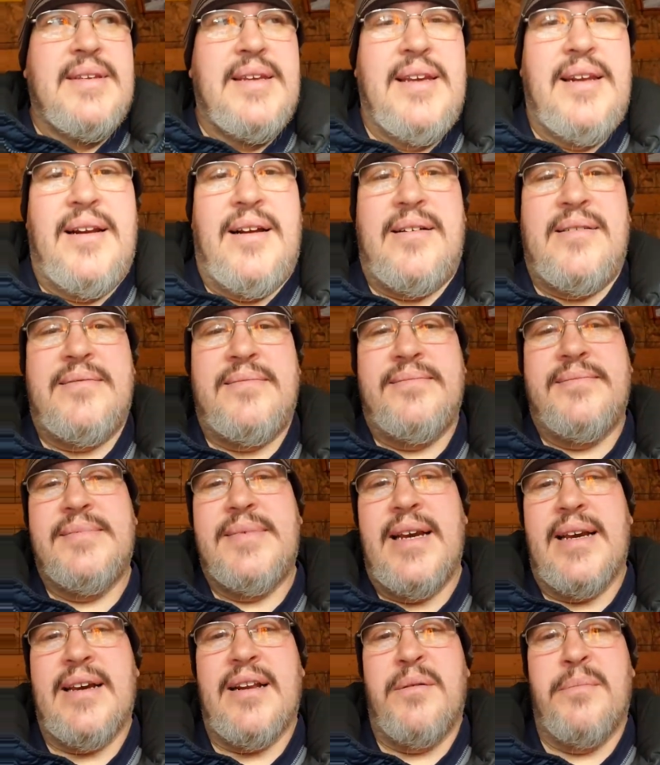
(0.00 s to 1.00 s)
You know,
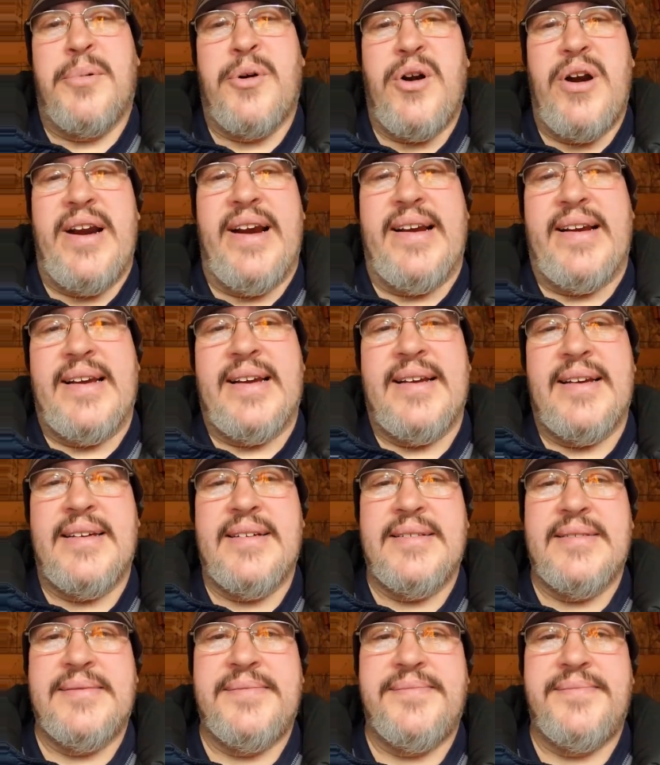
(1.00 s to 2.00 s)
taking a break.
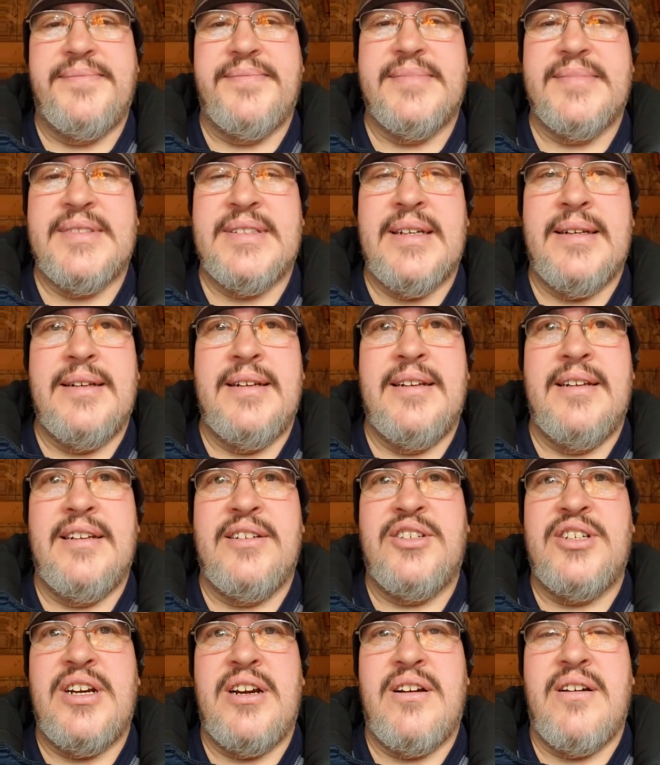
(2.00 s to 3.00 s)
Sitting in the
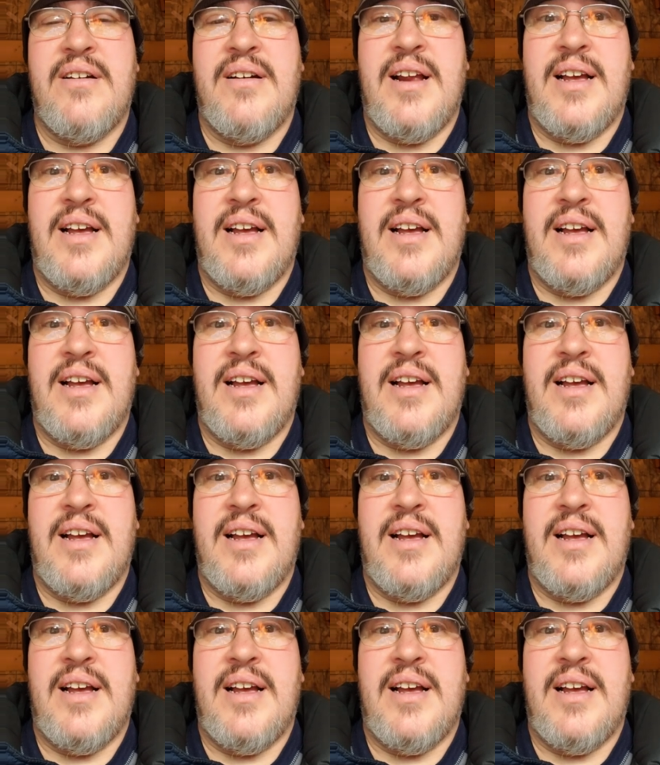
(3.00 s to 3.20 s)
chair,